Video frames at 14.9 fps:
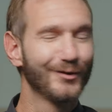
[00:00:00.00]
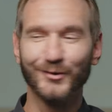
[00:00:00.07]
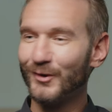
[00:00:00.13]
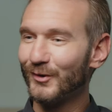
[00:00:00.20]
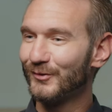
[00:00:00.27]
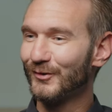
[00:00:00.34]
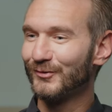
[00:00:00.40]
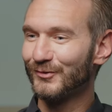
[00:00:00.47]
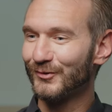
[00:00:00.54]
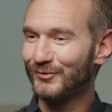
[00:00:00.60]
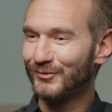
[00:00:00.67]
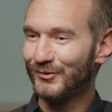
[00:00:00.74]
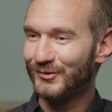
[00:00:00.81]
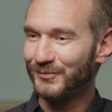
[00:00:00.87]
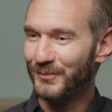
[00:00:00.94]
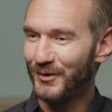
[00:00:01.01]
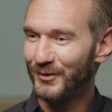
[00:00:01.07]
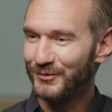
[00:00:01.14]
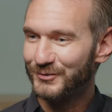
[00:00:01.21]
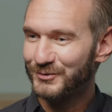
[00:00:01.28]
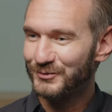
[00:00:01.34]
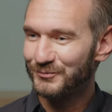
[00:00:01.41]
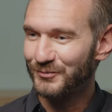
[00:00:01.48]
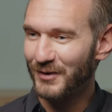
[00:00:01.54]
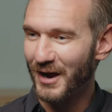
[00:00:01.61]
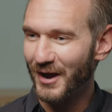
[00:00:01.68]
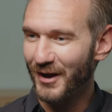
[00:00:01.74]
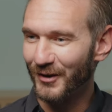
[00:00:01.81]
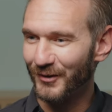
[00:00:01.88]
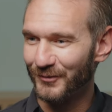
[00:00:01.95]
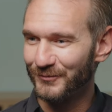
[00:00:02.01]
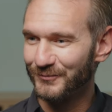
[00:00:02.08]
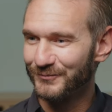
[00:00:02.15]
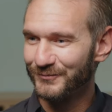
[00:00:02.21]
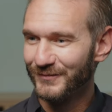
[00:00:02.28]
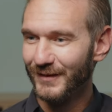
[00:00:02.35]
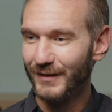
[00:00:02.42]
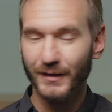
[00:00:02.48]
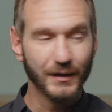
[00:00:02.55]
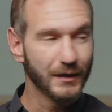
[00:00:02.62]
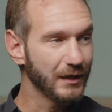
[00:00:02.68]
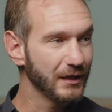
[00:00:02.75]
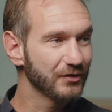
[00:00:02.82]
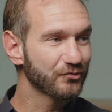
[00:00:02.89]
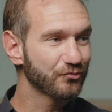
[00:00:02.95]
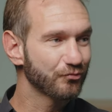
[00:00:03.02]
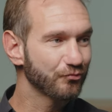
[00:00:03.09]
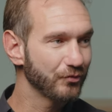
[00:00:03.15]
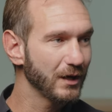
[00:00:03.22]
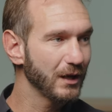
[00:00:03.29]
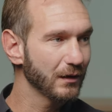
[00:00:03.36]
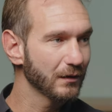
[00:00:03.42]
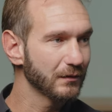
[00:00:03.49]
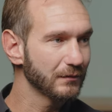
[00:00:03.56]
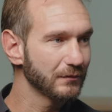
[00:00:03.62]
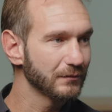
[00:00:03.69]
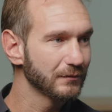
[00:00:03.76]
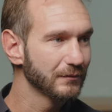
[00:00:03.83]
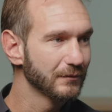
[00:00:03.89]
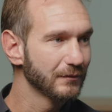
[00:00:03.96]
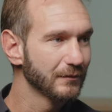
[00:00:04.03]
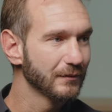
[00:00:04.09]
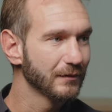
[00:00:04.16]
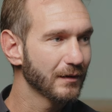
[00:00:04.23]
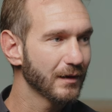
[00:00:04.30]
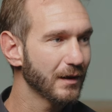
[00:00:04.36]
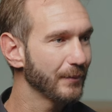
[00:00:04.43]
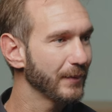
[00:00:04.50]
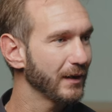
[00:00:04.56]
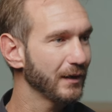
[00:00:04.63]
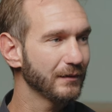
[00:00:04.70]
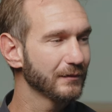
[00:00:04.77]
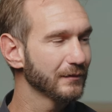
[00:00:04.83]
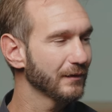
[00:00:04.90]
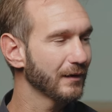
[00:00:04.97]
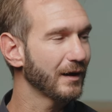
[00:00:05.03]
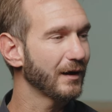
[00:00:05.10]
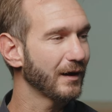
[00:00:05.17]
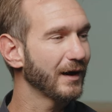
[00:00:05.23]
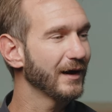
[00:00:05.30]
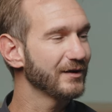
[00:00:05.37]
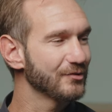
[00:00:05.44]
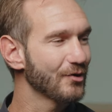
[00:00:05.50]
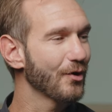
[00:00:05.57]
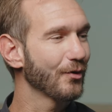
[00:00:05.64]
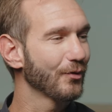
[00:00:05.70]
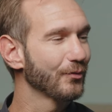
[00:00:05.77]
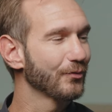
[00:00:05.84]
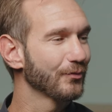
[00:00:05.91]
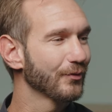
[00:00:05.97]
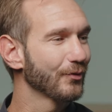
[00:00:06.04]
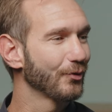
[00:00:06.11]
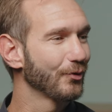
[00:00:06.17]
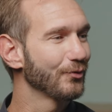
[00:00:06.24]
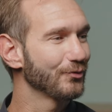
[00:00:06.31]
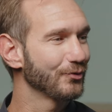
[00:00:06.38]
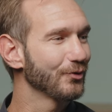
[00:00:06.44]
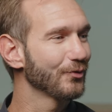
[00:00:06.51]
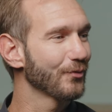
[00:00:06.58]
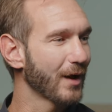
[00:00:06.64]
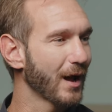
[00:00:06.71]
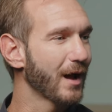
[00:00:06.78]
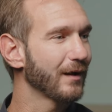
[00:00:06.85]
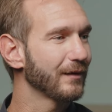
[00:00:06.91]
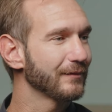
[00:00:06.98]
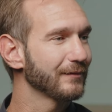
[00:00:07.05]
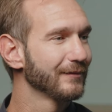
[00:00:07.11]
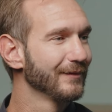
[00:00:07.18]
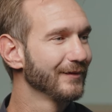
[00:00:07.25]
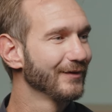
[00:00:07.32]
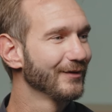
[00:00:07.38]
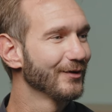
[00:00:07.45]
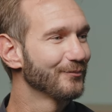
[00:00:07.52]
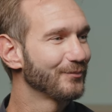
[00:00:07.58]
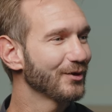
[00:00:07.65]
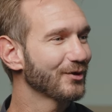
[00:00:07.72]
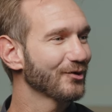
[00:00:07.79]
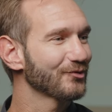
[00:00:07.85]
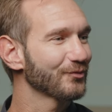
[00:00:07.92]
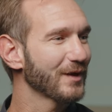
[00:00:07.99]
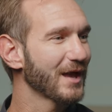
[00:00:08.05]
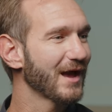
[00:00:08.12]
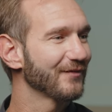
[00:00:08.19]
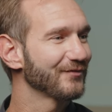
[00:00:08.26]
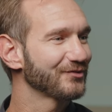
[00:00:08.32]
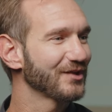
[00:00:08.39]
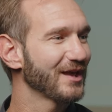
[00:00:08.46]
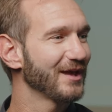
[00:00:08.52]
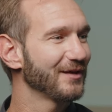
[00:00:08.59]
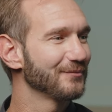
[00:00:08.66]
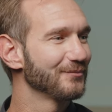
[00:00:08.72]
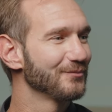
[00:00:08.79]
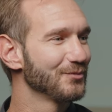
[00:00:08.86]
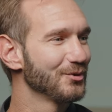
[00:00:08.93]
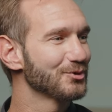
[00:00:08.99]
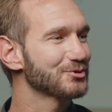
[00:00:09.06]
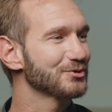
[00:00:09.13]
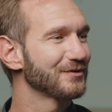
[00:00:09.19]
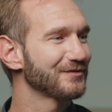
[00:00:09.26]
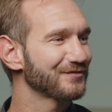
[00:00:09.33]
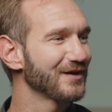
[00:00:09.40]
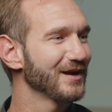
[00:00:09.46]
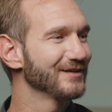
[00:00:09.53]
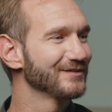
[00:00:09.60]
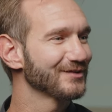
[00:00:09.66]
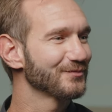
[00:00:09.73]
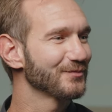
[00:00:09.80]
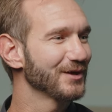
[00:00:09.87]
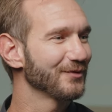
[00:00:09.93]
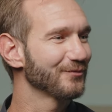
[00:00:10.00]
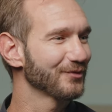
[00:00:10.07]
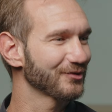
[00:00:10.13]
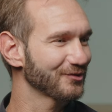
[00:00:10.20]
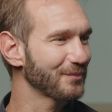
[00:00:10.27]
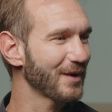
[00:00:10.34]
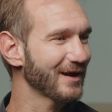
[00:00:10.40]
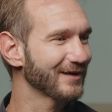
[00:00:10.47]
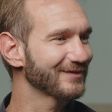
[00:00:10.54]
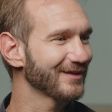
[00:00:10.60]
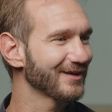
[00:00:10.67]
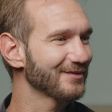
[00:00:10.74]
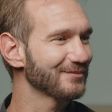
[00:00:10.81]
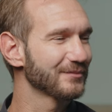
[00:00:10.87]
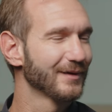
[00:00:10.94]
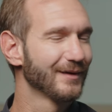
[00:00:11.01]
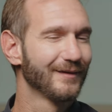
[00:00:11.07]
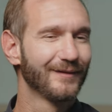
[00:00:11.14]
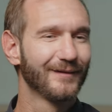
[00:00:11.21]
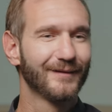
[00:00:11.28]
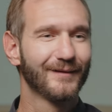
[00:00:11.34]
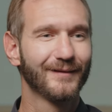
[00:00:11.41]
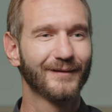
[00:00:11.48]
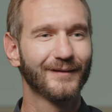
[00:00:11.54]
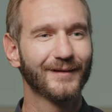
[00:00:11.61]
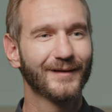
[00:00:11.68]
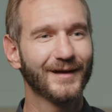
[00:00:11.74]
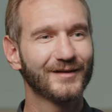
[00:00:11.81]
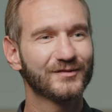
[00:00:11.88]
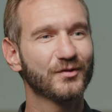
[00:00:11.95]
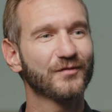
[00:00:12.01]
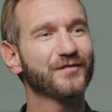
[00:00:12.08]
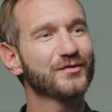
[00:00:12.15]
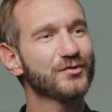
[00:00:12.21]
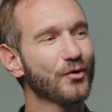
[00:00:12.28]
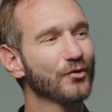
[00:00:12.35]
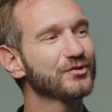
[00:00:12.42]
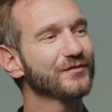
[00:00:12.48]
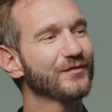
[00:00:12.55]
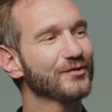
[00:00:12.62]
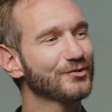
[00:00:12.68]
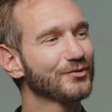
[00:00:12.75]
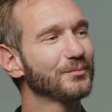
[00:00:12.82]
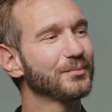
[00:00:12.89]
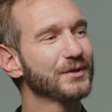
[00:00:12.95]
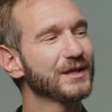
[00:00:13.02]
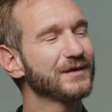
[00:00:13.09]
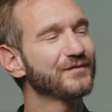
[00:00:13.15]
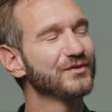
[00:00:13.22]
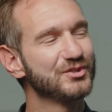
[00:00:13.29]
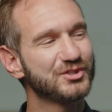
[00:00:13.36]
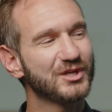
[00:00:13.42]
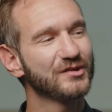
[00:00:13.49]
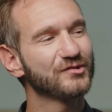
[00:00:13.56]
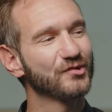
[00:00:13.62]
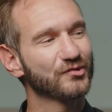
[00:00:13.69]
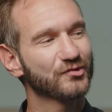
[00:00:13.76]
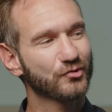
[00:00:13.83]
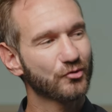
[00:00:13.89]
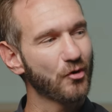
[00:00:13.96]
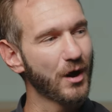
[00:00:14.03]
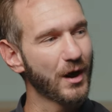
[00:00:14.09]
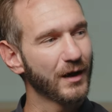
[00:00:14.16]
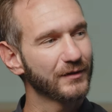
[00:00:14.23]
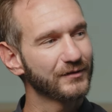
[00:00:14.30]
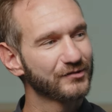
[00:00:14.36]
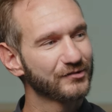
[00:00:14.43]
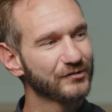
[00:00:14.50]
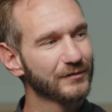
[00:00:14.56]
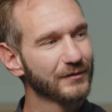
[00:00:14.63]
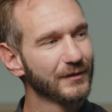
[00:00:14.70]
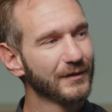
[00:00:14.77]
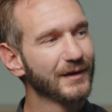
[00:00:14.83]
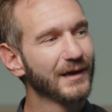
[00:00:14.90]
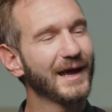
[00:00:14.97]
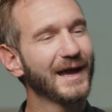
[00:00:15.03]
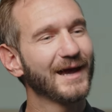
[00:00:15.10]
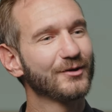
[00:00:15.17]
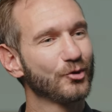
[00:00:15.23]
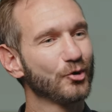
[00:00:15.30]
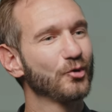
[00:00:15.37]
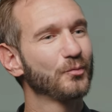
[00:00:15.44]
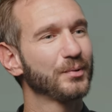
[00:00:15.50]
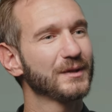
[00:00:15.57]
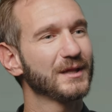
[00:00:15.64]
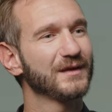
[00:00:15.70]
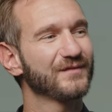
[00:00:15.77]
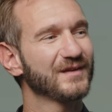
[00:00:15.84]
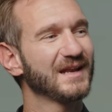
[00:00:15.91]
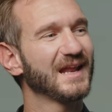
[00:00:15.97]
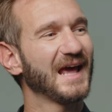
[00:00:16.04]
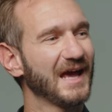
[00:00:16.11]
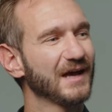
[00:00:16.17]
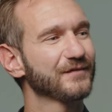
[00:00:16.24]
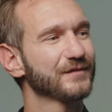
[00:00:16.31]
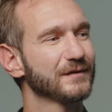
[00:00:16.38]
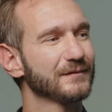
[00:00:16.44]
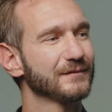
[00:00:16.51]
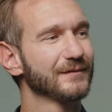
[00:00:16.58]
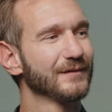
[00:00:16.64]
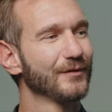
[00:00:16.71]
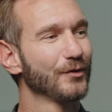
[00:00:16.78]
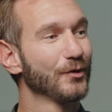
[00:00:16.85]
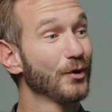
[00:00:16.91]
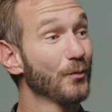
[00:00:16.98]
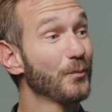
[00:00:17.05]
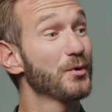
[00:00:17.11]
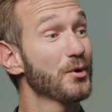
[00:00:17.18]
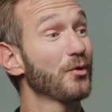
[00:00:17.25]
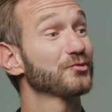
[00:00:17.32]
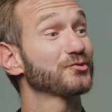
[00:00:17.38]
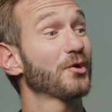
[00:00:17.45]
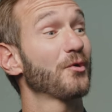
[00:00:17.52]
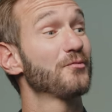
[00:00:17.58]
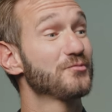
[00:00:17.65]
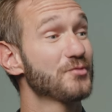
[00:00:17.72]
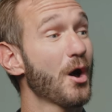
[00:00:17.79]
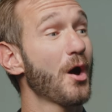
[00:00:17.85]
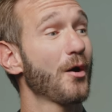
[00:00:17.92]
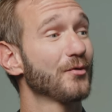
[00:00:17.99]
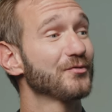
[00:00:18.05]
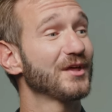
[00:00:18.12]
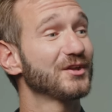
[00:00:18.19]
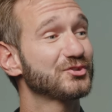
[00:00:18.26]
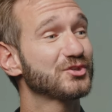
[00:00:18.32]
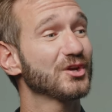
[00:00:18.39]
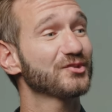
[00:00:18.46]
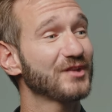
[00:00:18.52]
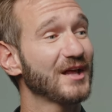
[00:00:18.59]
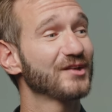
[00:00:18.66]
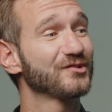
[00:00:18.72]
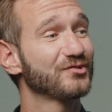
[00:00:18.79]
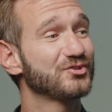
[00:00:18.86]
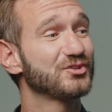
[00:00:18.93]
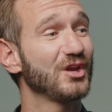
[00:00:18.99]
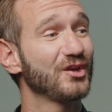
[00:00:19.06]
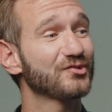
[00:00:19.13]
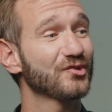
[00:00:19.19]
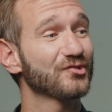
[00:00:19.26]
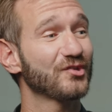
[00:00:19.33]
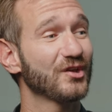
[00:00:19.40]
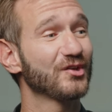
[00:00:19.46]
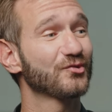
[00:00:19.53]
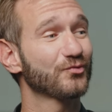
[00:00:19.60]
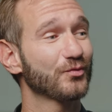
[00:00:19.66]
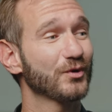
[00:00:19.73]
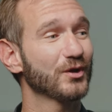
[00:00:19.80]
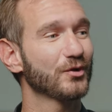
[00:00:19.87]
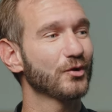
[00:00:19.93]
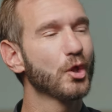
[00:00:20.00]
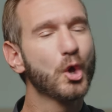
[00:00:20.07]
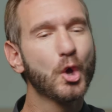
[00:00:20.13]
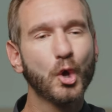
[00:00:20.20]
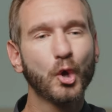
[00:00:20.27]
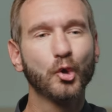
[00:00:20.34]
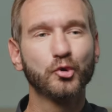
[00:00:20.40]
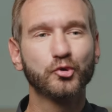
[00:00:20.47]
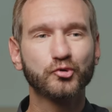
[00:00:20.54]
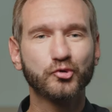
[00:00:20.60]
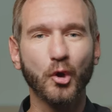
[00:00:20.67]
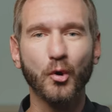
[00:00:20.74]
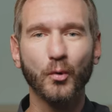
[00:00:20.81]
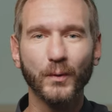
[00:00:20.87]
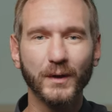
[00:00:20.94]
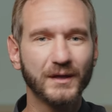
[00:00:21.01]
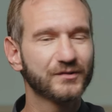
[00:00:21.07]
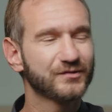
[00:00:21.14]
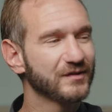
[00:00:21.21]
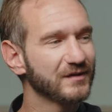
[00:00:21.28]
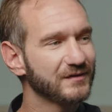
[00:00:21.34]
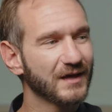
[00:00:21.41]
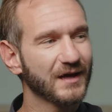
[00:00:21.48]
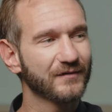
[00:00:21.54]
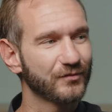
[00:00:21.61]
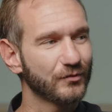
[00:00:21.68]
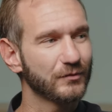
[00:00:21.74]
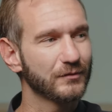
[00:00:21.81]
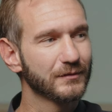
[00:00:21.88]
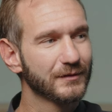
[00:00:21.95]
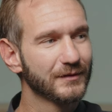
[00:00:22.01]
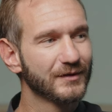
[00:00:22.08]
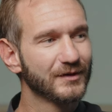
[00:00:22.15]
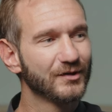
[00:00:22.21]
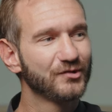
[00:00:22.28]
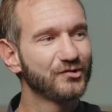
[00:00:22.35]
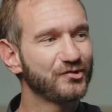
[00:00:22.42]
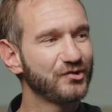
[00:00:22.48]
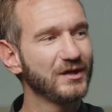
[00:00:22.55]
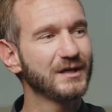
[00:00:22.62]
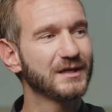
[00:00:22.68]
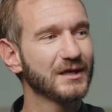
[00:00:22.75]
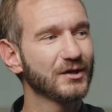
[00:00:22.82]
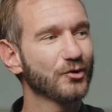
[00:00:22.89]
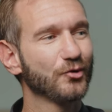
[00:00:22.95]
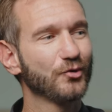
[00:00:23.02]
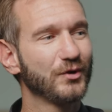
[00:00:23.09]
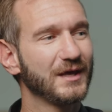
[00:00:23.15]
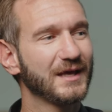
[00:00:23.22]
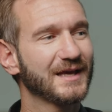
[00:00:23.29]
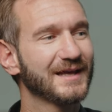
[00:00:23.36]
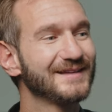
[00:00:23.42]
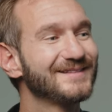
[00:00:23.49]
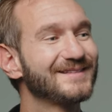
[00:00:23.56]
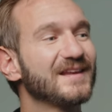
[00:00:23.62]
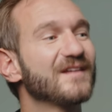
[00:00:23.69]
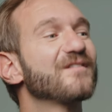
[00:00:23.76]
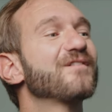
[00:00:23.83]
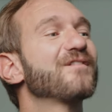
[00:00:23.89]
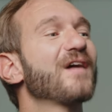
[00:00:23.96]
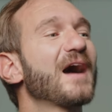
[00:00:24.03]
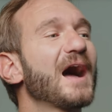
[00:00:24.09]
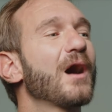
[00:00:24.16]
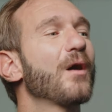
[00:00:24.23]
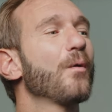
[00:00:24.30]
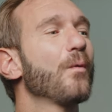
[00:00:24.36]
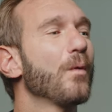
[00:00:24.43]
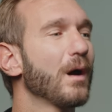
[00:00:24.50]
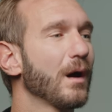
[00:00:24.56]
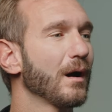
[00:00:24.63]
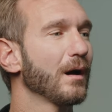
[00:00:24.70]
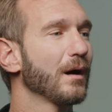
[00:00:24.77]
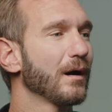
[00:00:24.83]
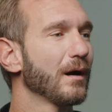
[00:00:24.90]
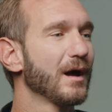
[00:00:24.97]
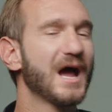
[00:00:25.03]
Yeah, the, the spiritual realm is real. Yep. I mean, I know who you are because we have same mutual friends and we respect them. Mm-hmm. And so for those of us who believe in Jesus Christ and who believe in heaven, we also know that just as Jesus is real, so is the devil yep. seeking who he can devour,